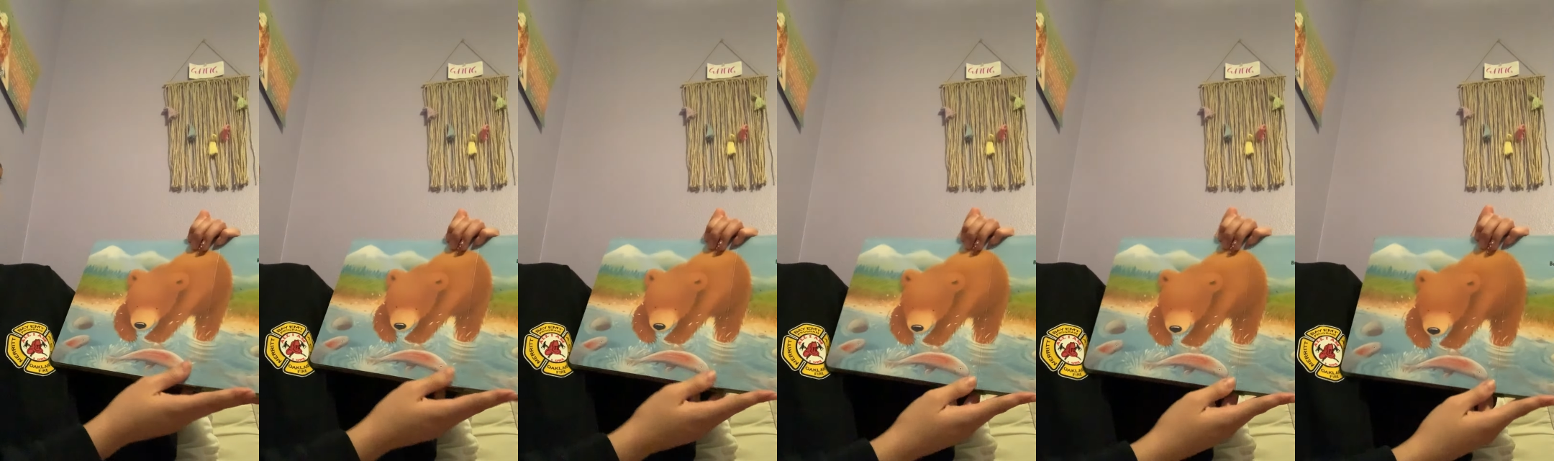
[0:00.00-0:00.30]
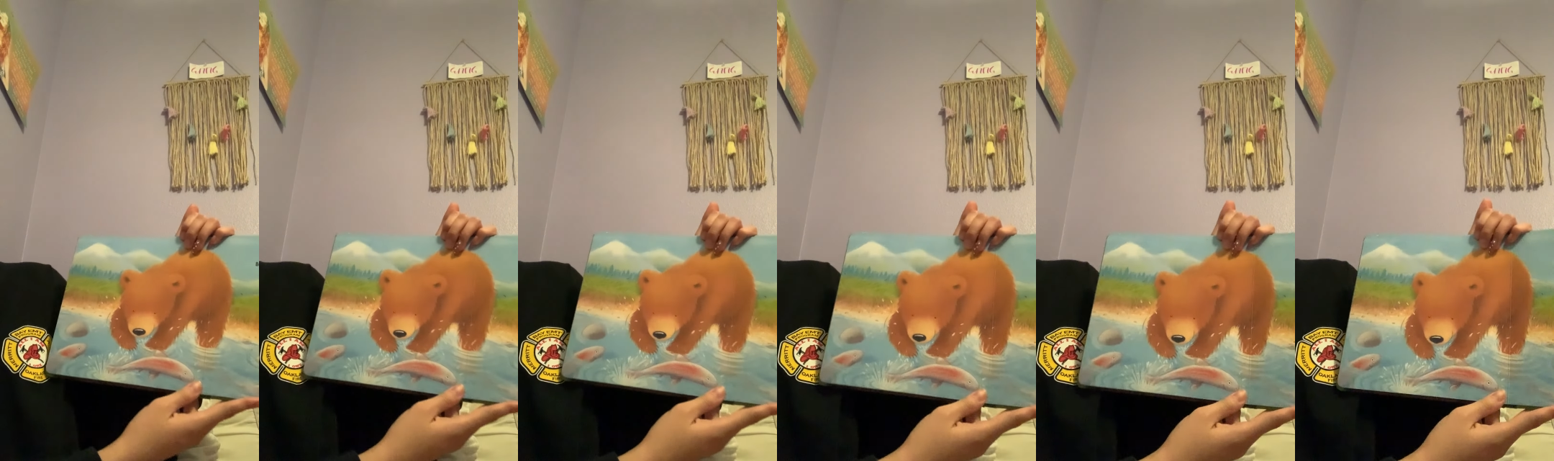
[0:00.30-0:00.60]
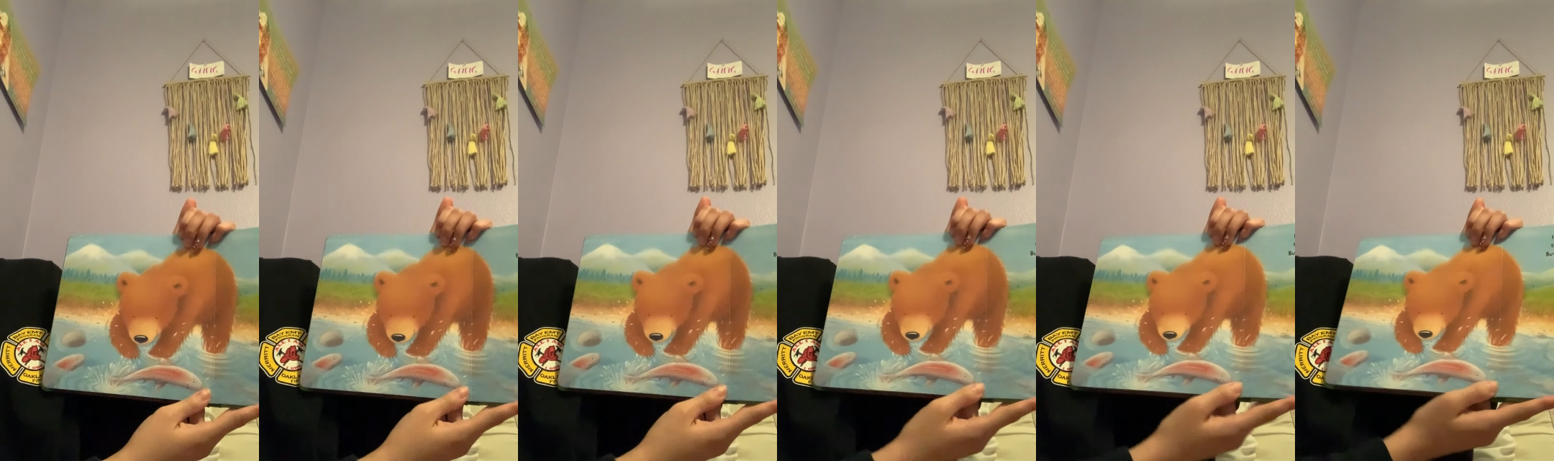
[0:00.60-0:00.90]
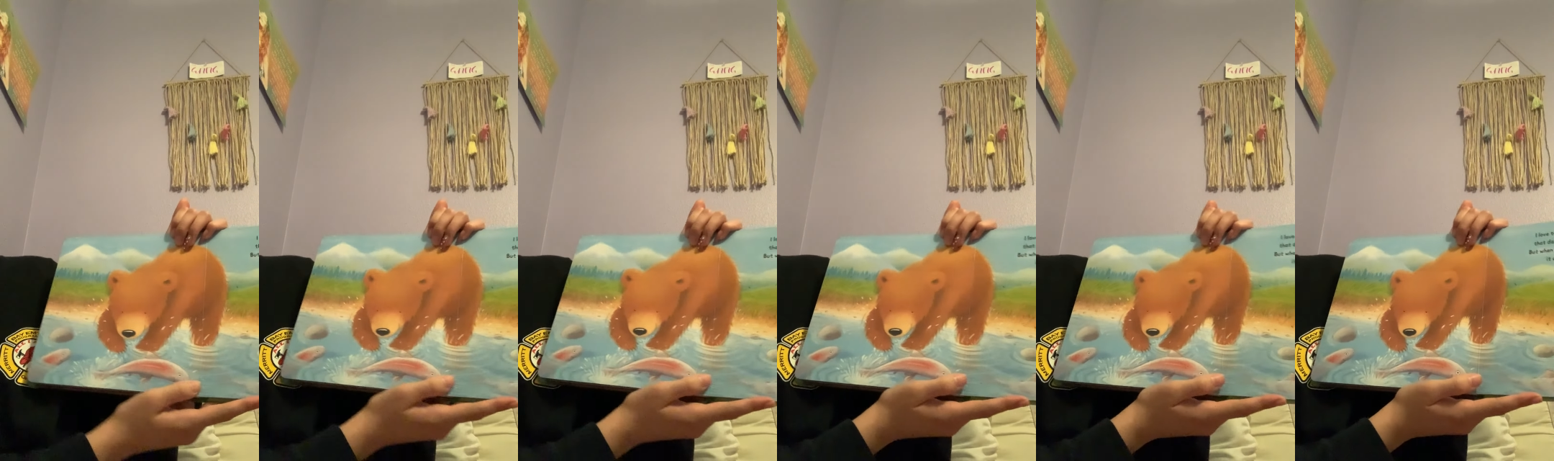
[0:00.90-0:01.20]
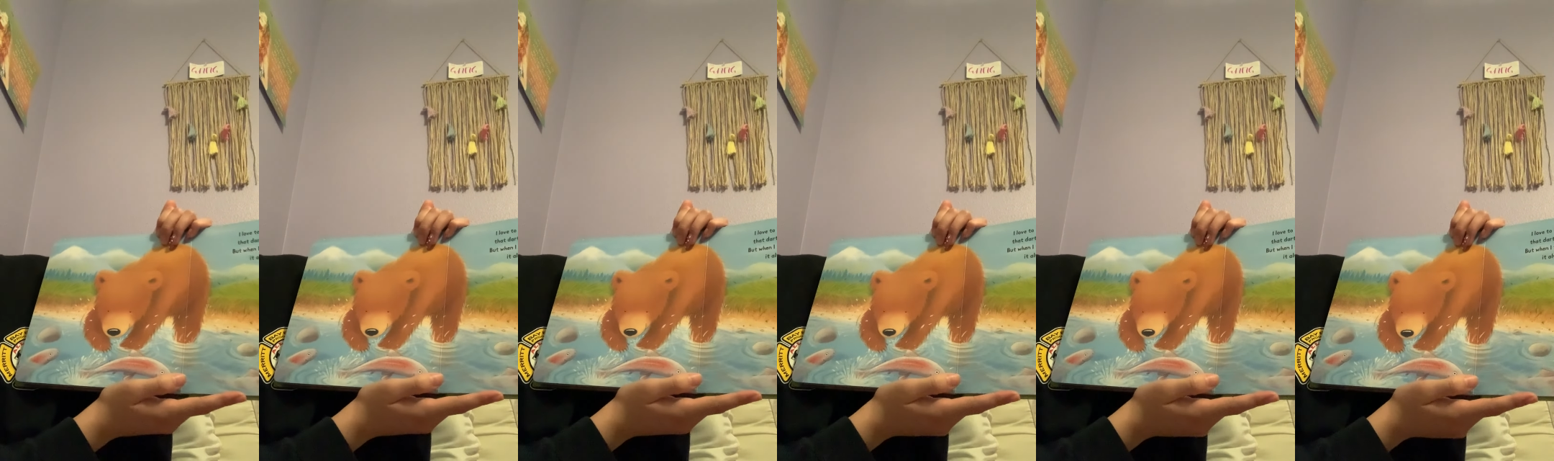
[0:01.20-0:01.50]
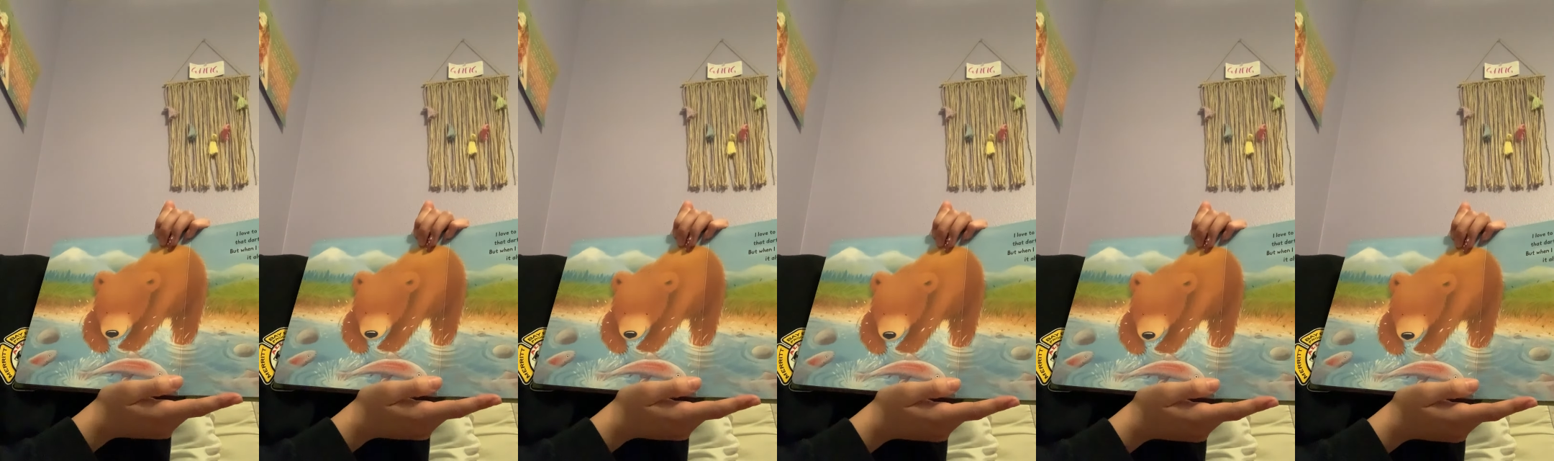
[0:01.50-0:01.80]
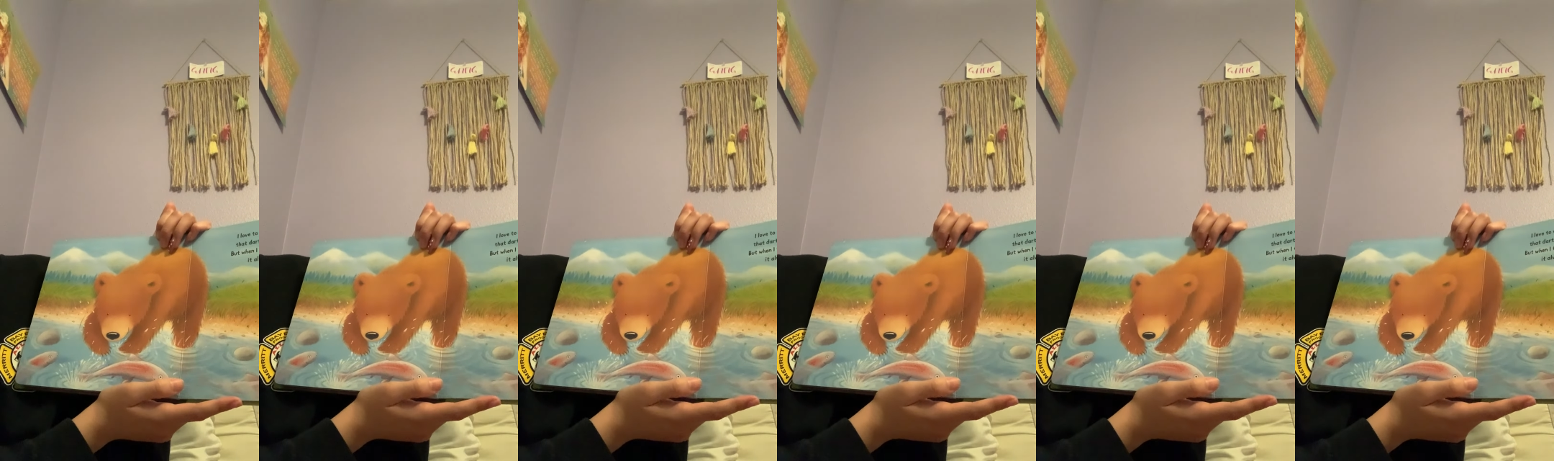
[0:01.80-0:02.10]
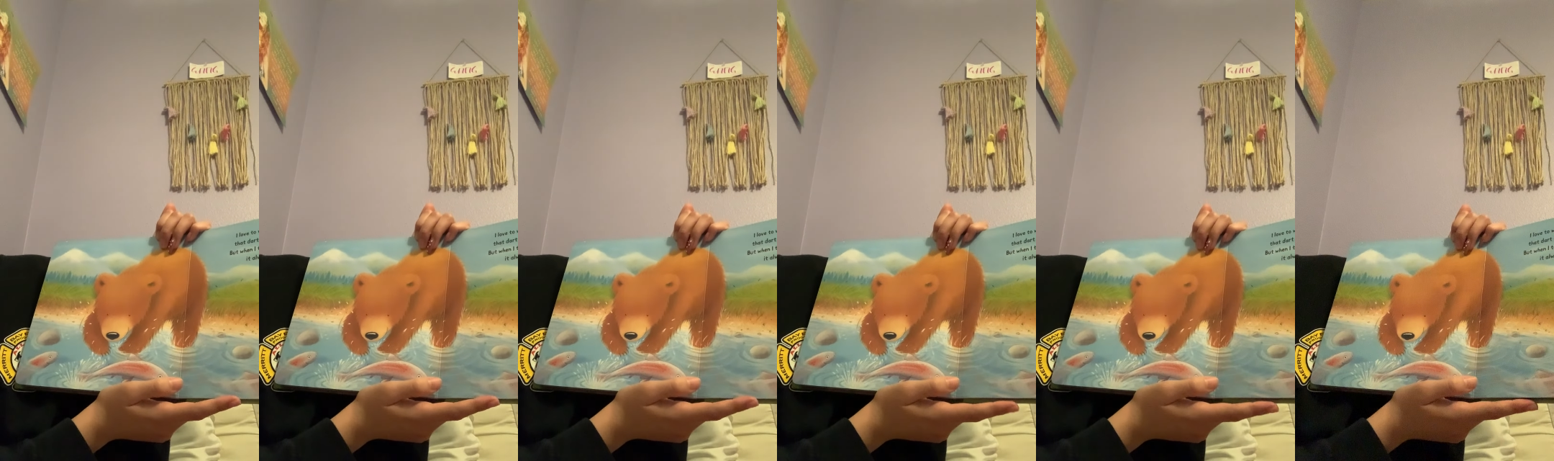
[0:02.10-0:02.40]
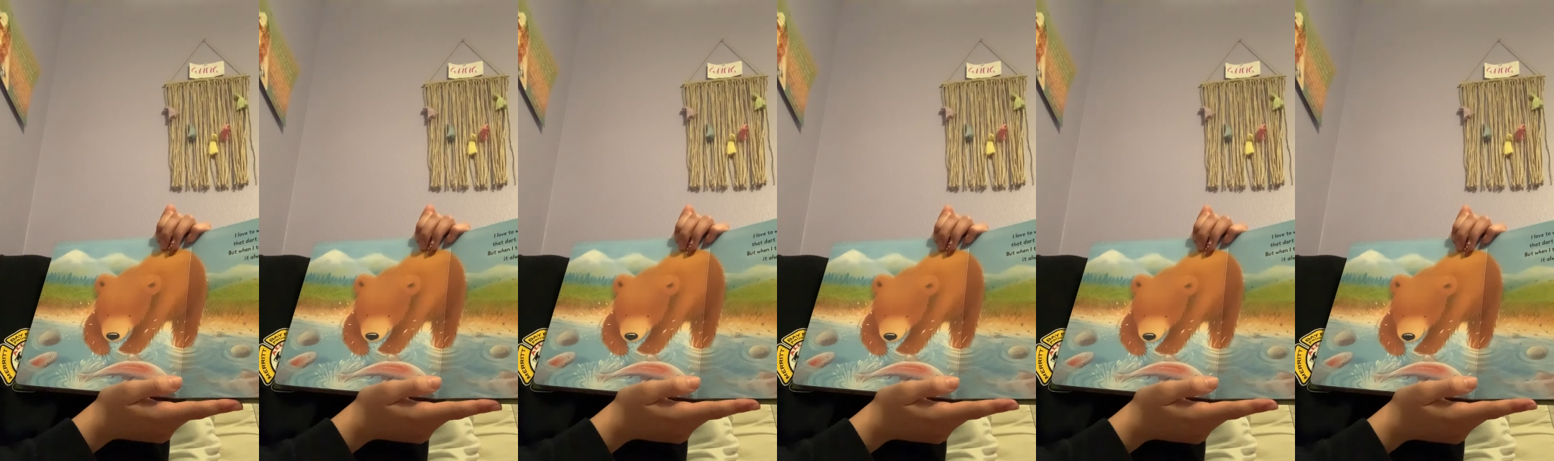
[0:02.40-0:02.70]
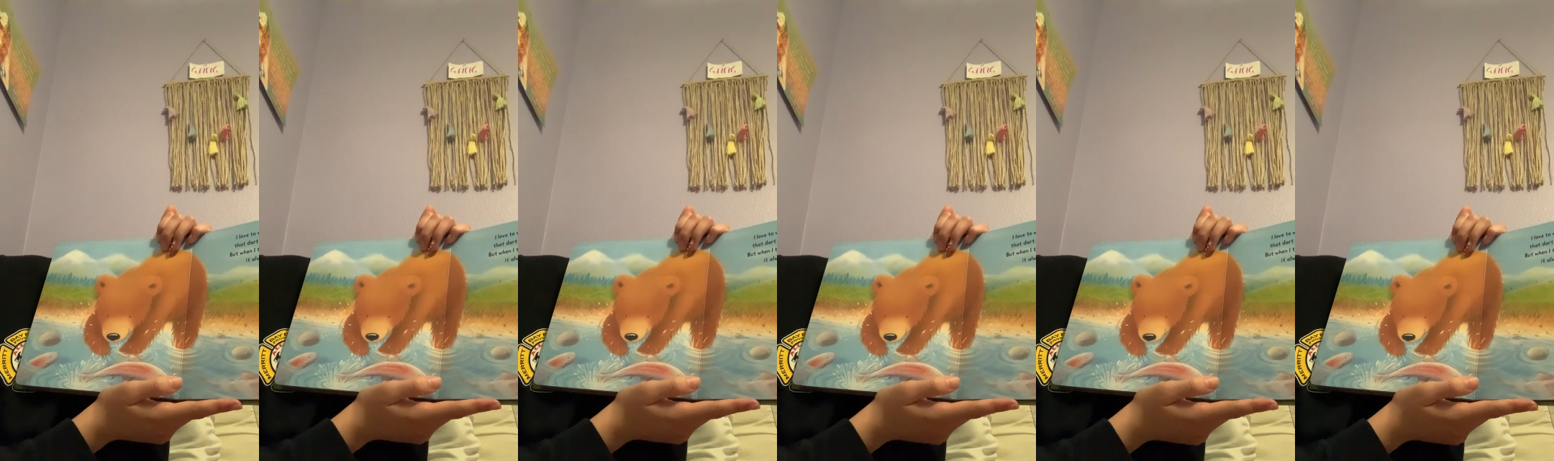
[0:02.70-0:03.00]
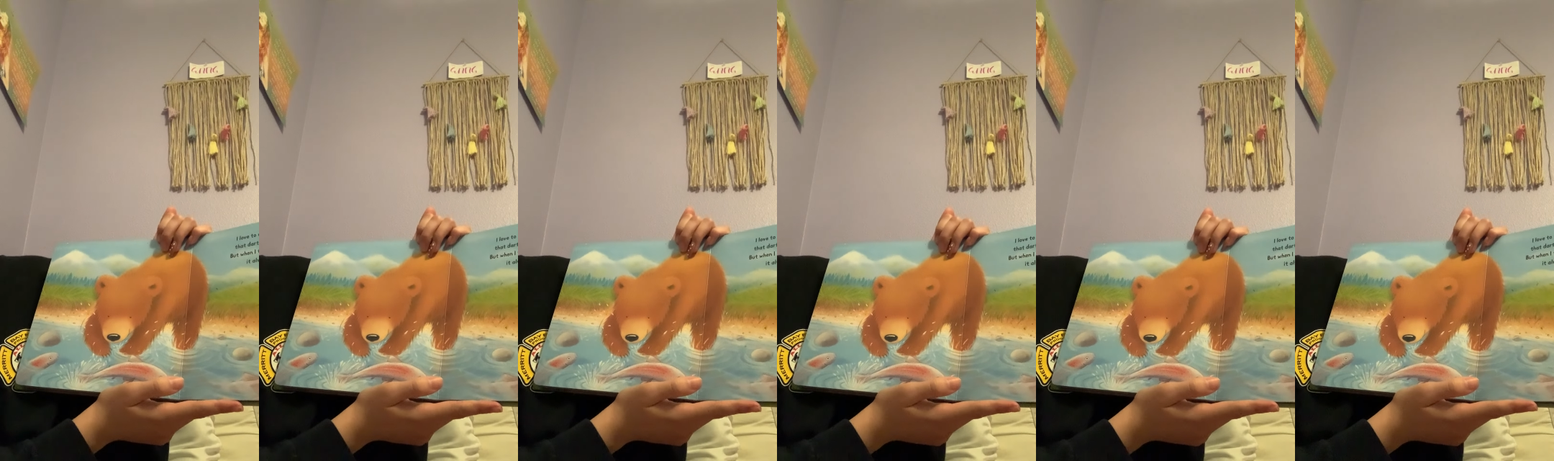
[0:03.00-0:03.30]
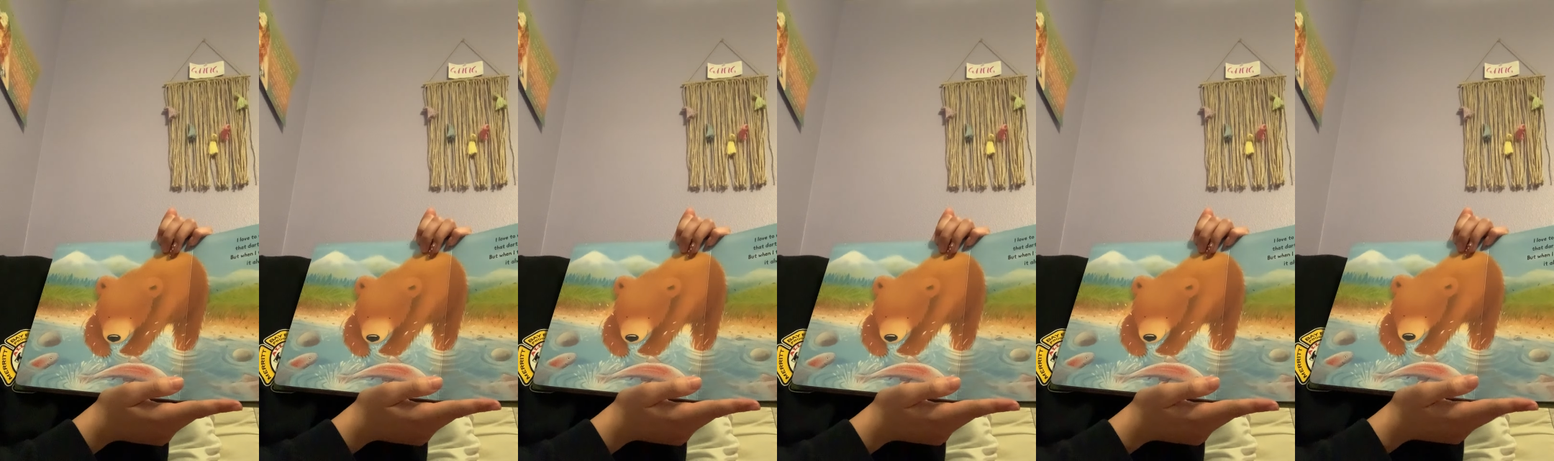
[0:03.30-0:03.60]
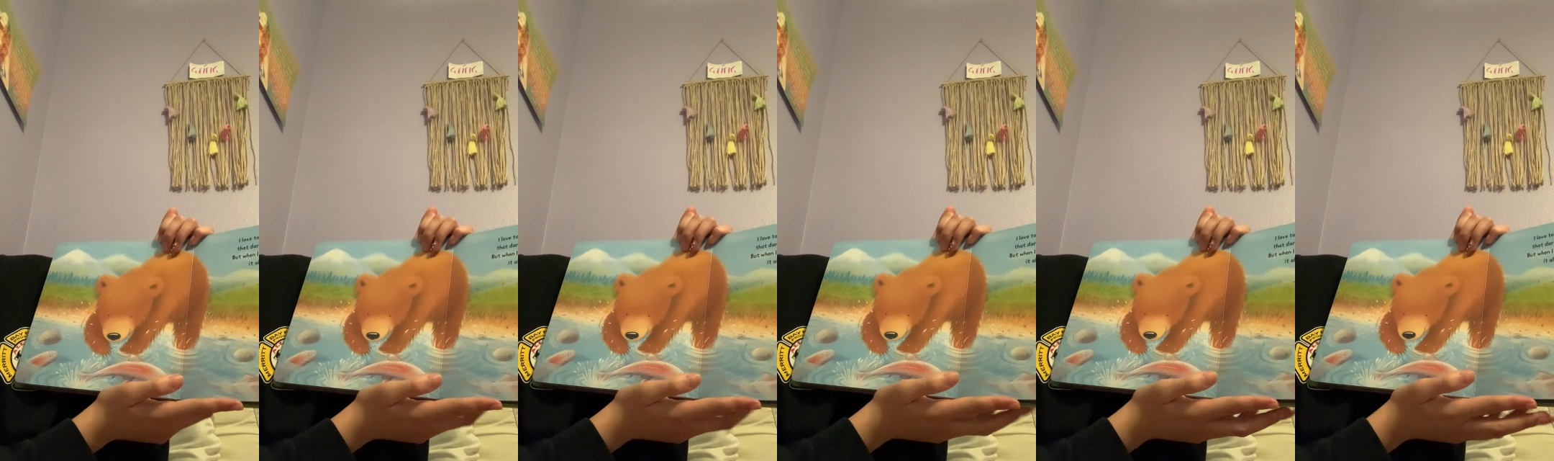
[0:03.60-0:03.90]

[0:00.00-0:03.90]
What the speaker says: Nobody's mouth can be seen.